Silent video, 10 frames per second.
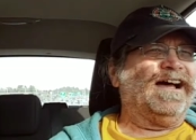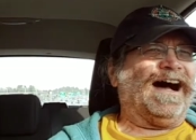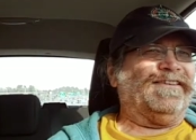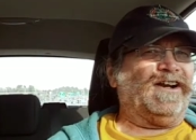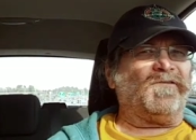
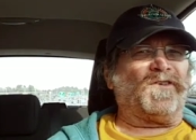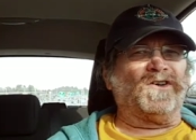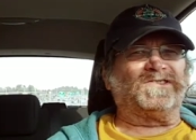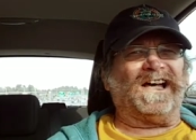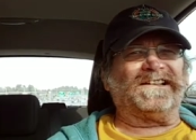there are
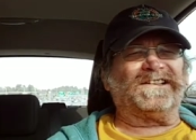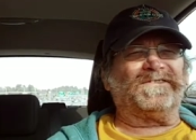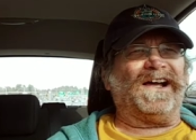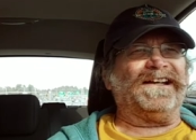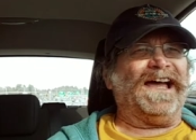folks out there
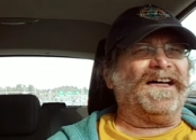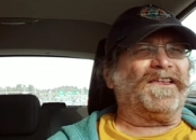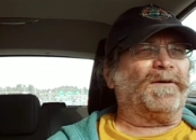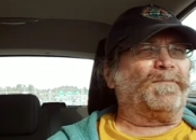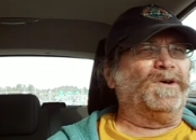right now
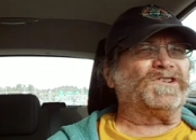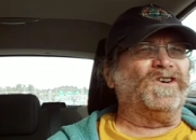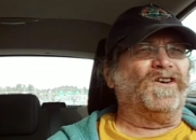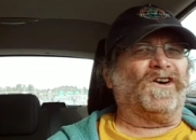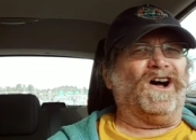that are pushing
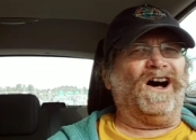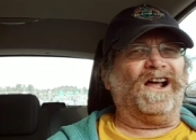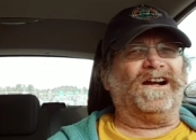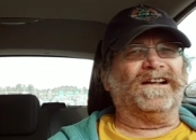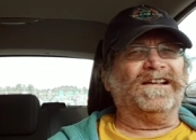over
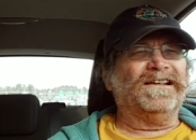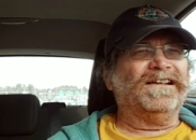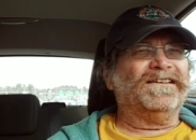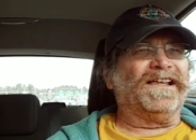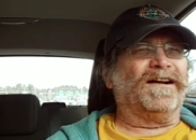
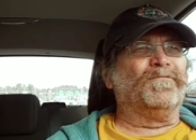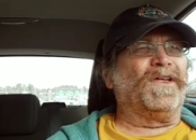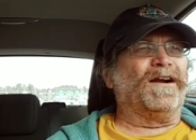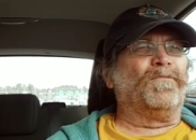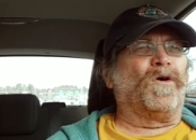100 that are
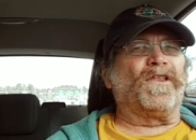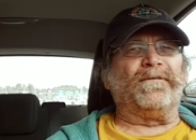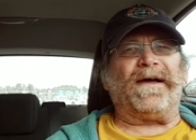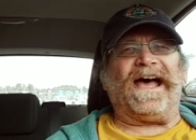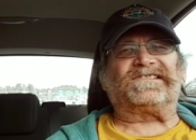that are more than
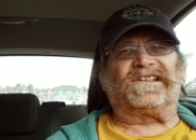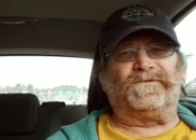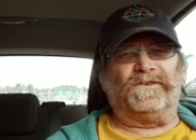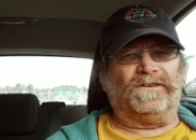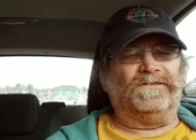a
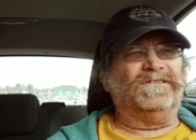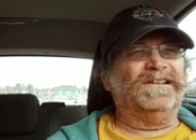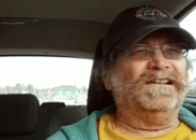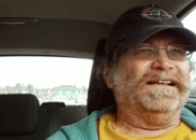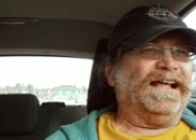basketful.
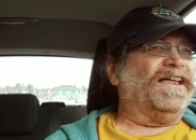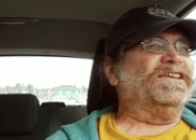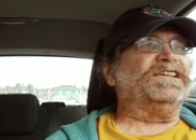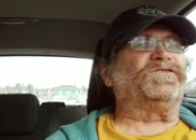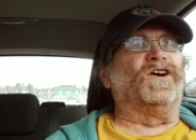Now
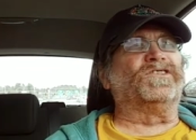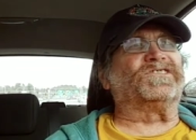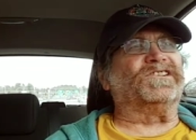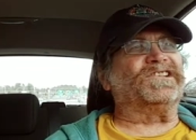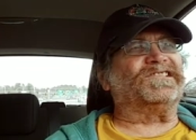these folks
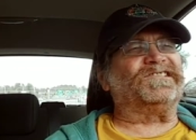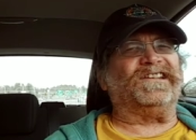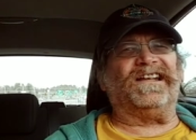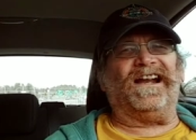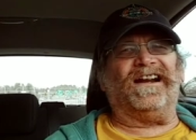are just
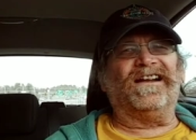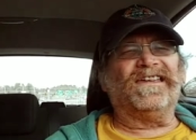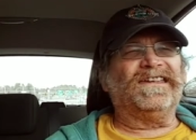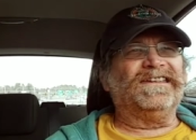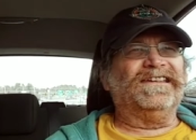sitting there;
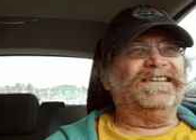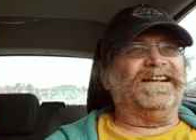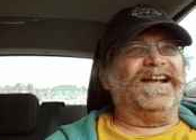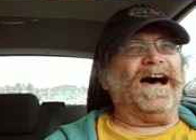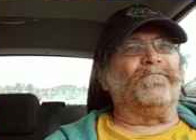
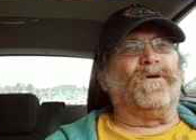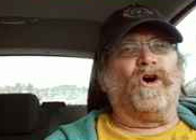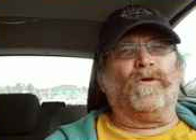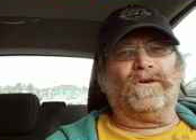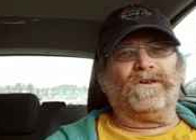they're not
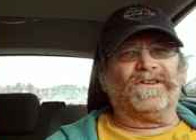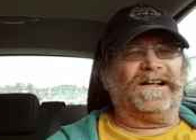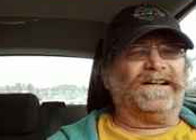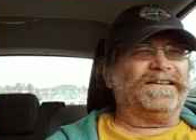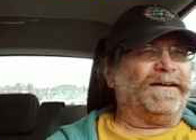mobile.
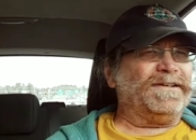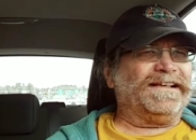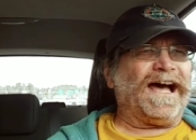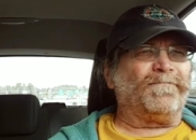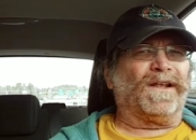They're I mean,
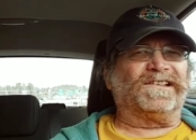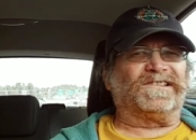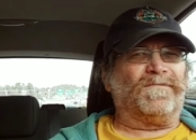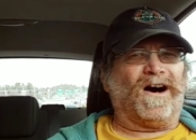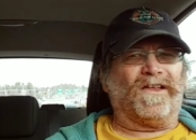God bless
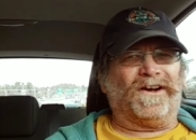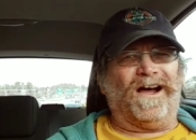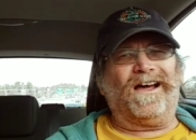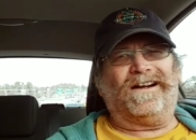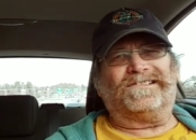them all. They're
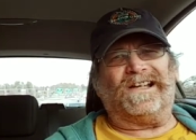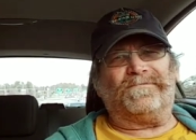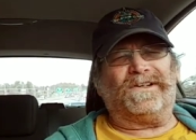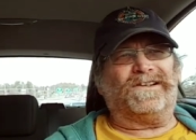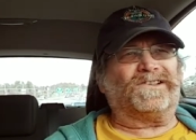100
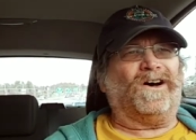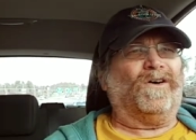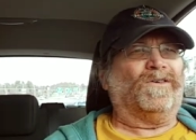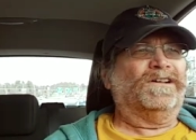something years old,